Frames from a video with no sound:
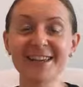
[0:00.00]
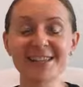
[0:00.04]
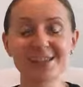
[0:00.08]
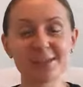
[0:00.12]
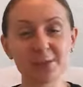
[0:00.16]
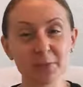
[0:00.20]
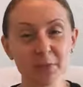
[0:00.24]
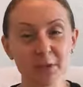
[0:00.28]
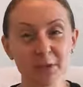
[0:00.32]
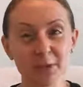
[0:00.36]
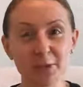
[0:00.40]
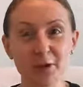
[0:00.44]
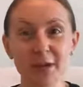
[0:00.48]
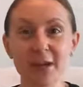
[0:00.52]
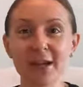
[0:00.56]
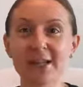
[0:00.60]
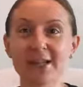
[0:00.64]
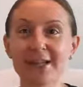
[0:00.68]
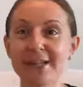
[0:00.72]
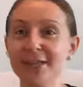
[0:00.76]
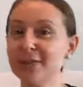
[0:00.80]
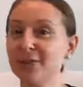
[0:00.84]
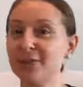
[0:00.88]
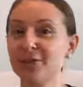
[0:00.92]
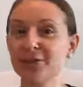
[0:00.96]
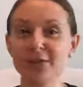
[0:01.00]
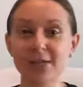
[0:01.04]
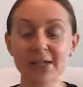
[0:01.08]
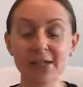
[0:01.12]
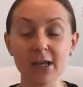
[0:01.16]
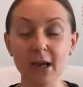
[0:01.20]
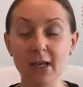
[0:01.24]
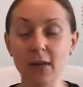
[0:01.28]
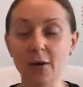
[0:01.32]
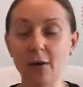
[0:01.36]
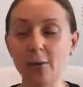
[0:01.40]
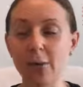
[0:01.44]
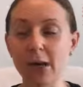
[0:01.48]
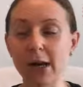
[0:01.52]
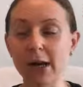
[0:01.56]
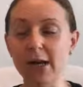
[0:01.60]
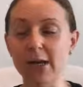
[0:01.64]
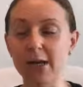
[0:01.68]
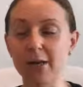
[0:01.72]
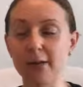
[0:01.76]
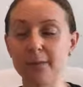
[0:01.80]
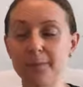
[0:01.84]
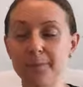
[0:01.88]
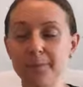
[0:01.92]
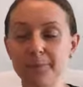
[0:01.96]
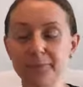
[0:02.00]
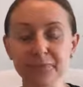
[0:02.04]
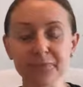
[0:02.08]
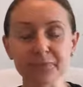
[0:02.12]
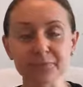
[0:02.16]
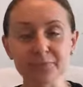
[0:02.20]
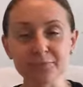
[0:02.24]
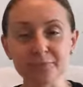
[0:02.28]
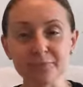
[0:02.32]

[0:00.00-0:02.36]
things have been crazy and you're just kind of wired.